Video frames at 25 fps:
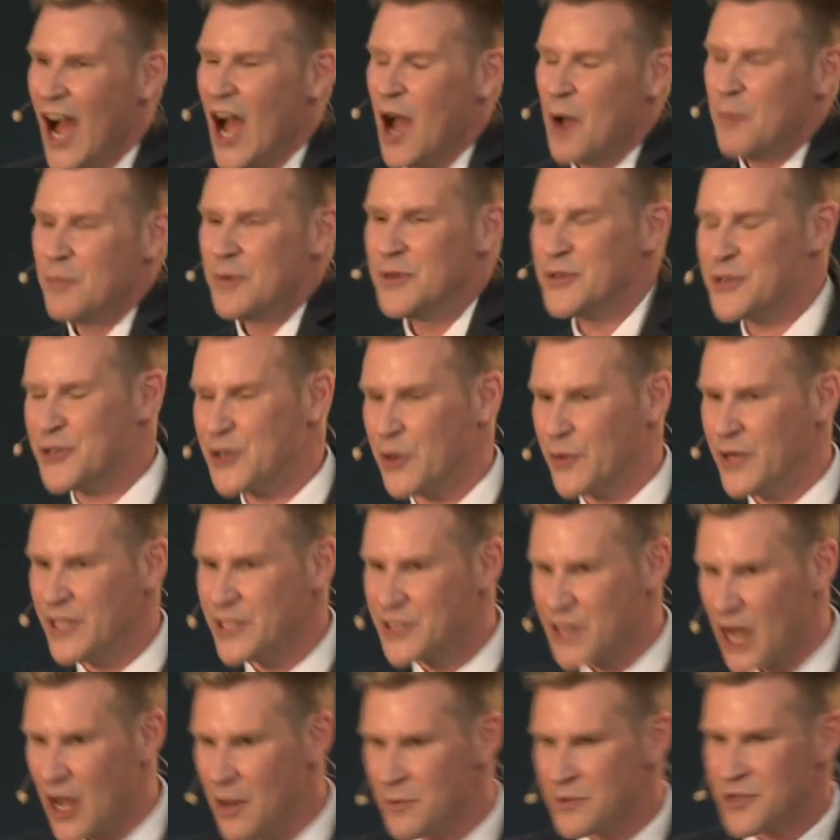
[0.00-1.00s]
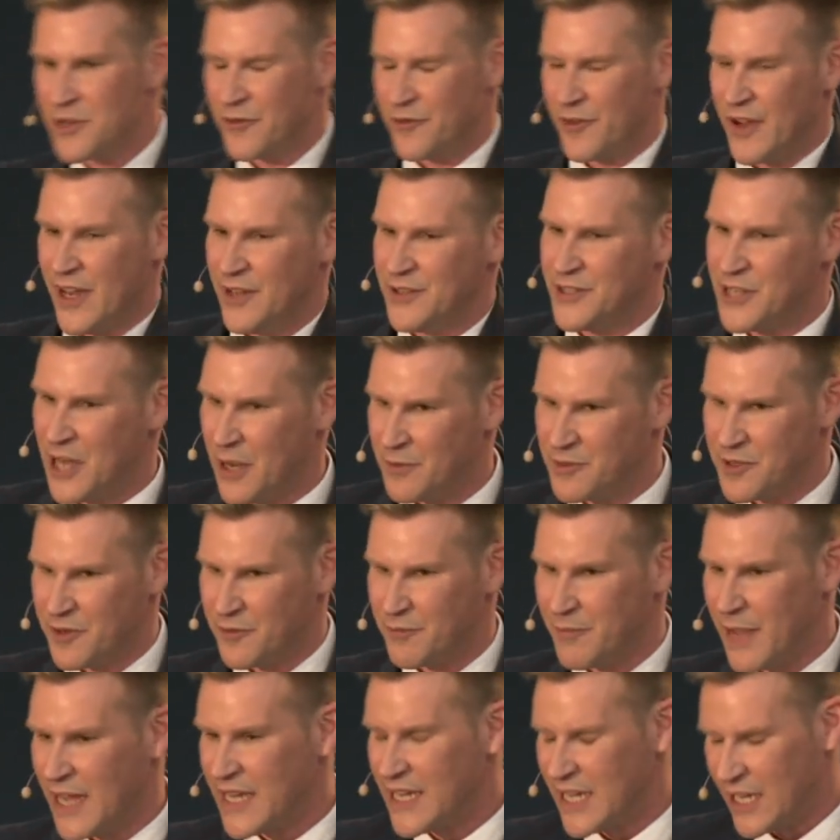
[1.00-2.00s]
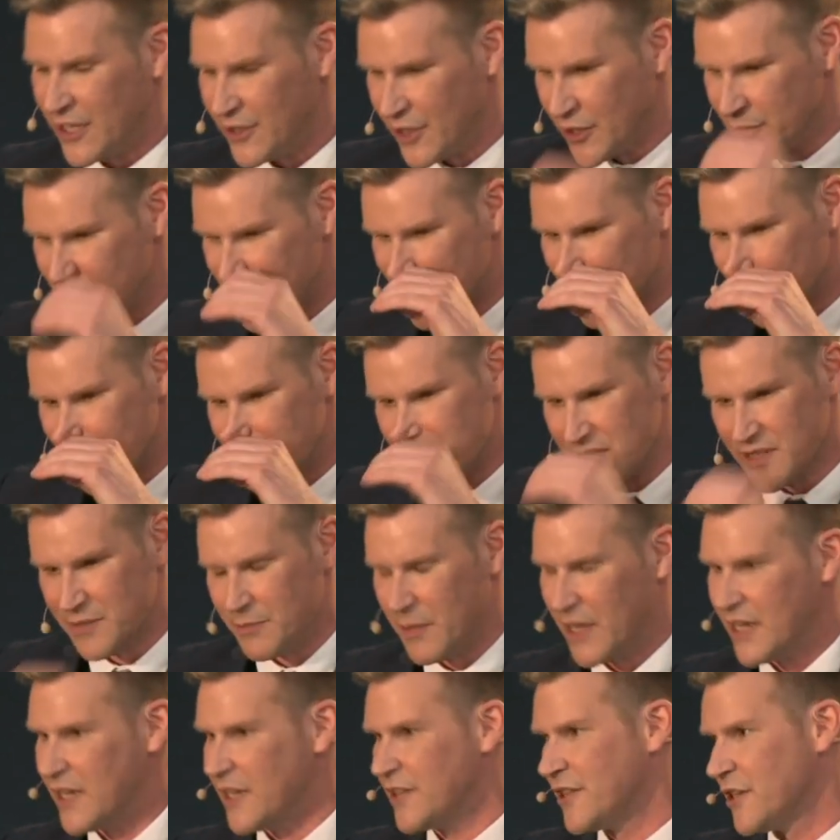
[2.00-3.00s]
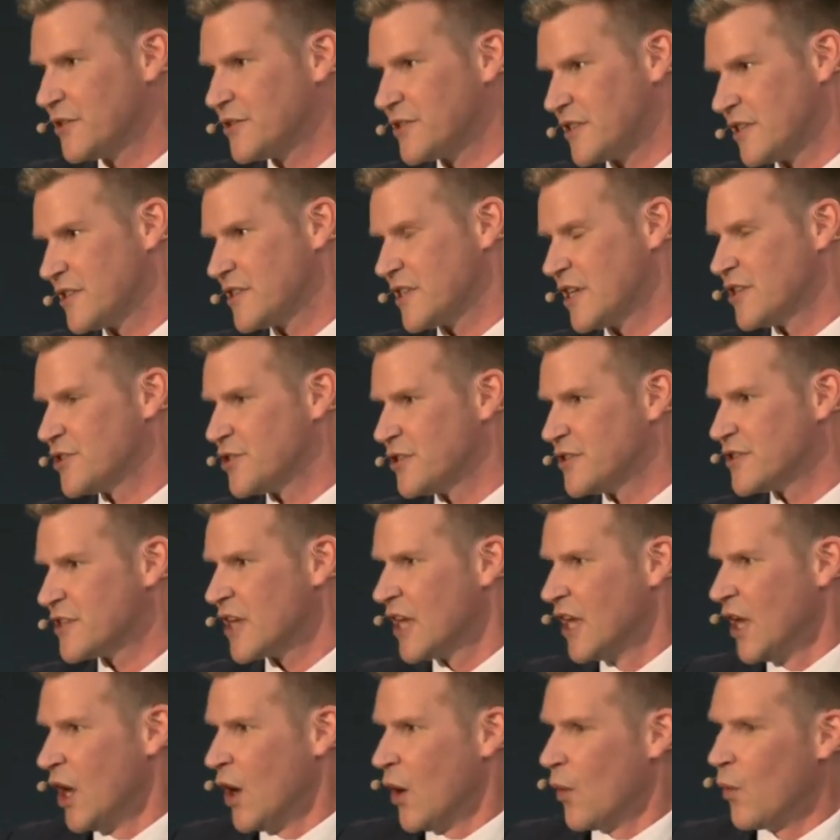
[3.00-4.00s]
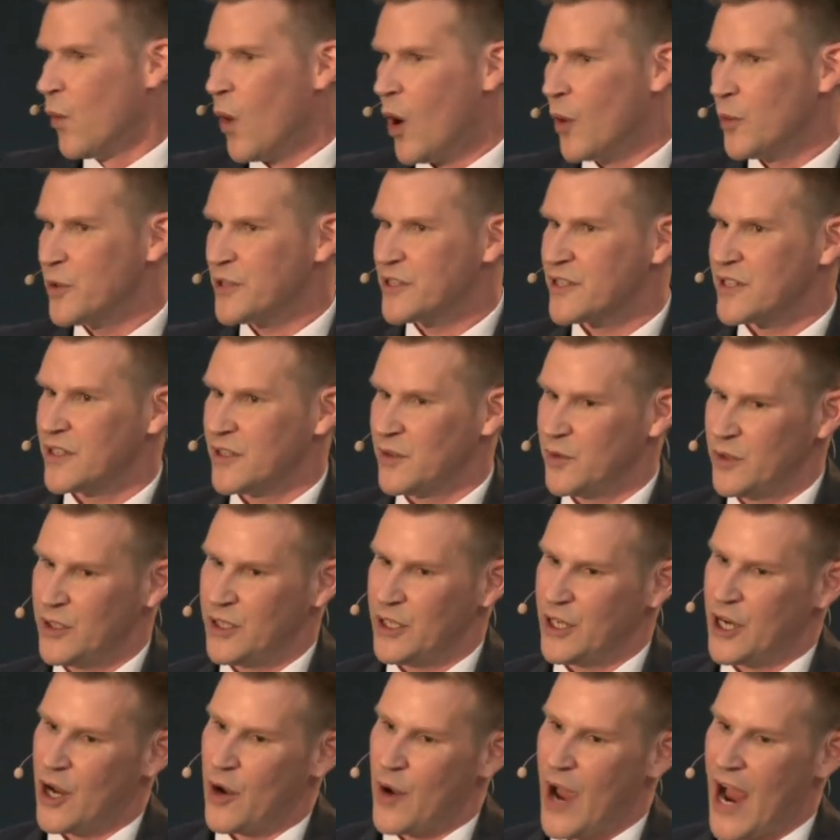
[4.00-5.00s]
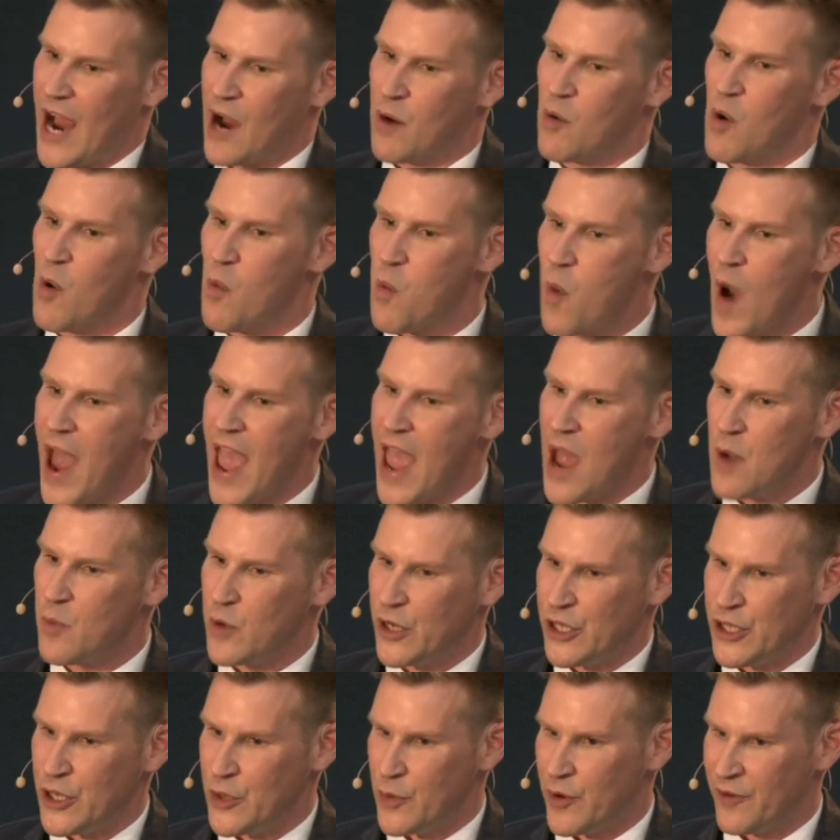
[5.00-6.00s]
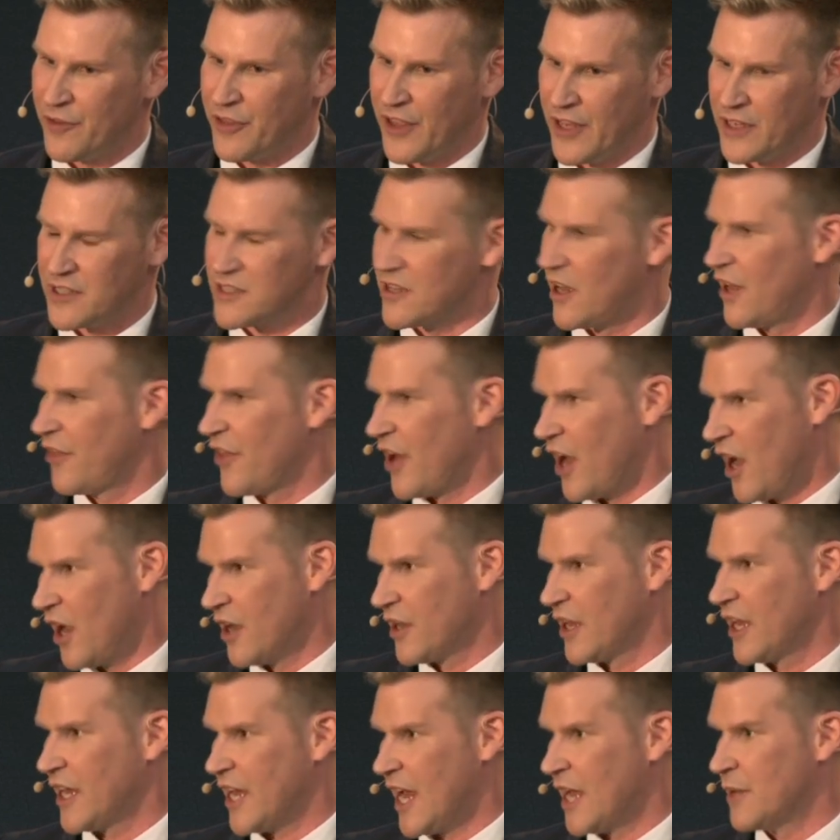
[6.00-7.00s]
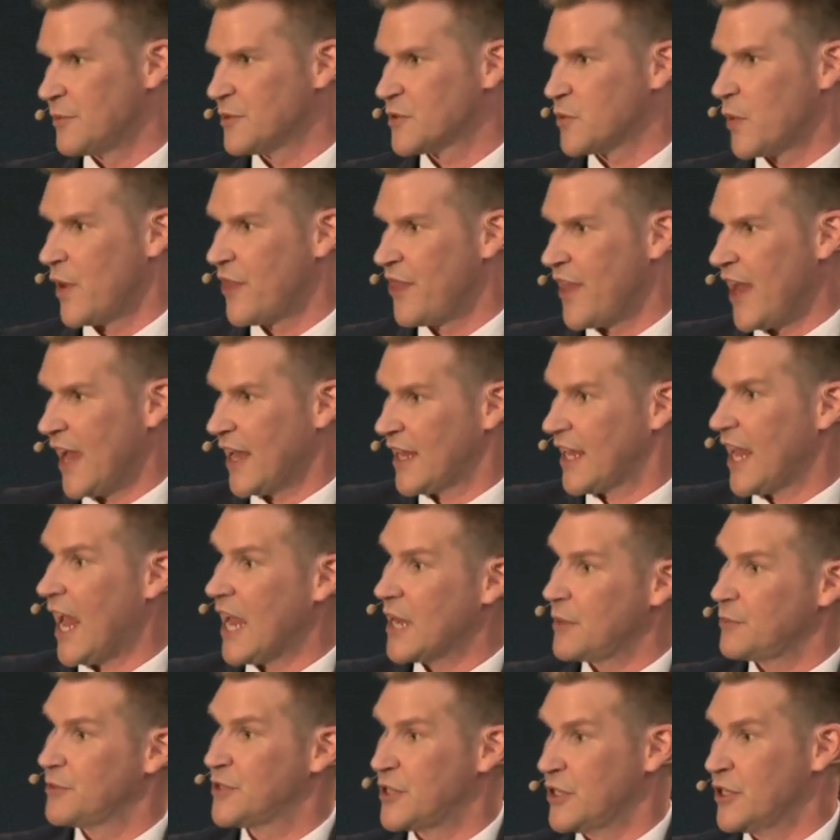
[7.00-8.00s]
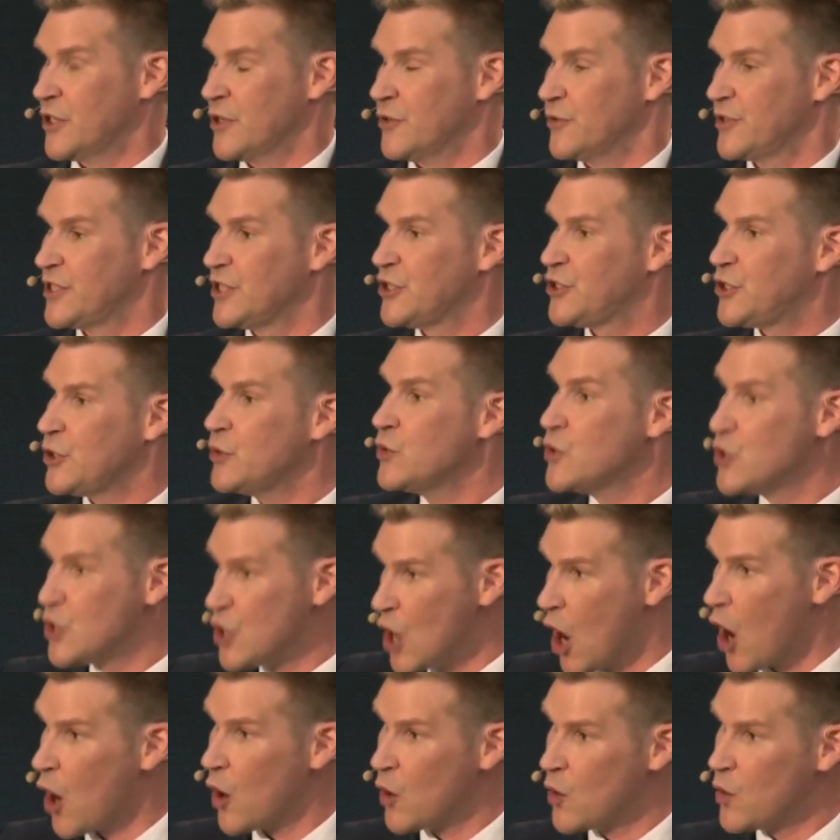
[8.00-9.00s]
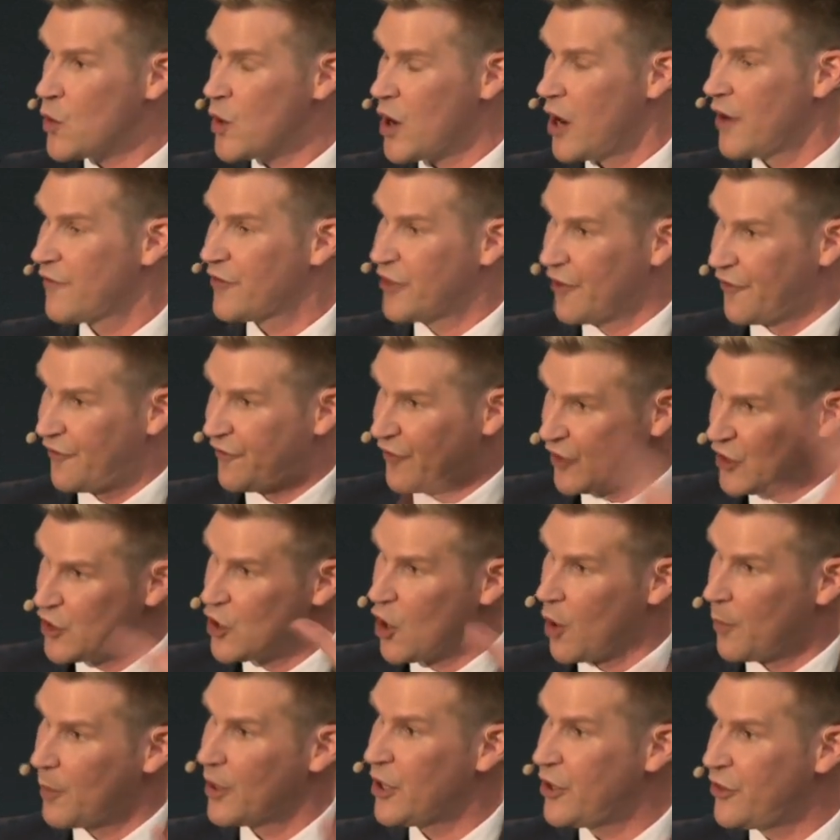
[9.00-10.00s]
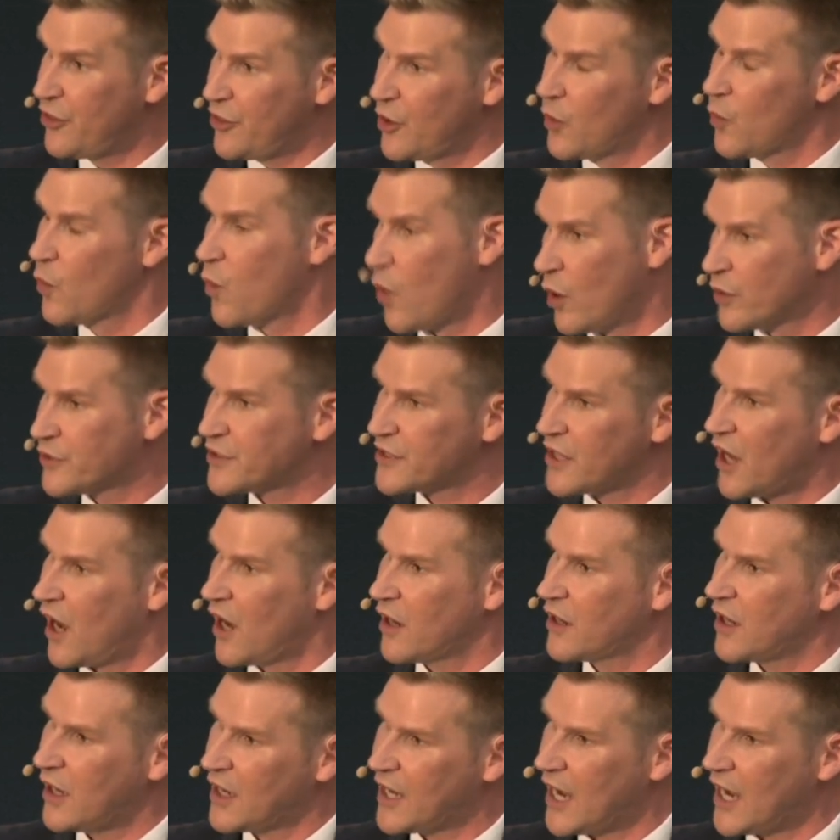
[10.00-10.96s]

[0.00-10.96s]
um, so in terms of in terms of making those choices, making those decisions, what was you know how aware were you of things like the Hunger Games when that came to you? Did you know of the phenomenon that was the Hunger